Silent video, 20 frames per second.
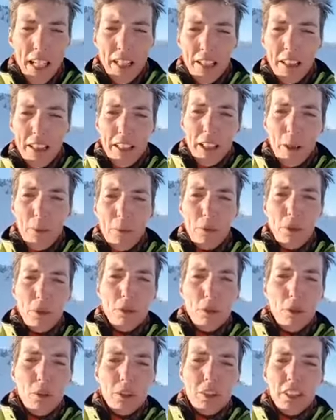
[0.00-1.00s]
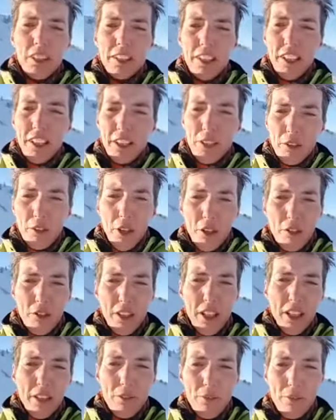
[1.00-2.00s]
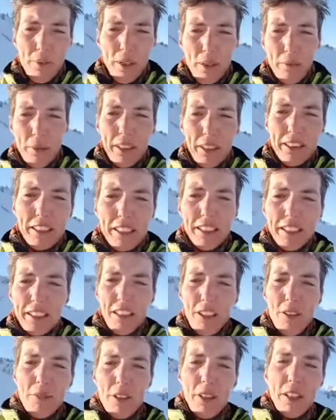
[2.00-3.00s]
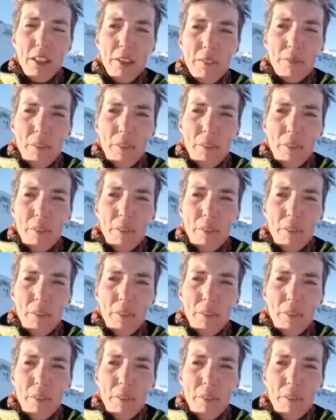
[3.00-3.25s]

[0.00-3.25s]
I help you design your own life map and discover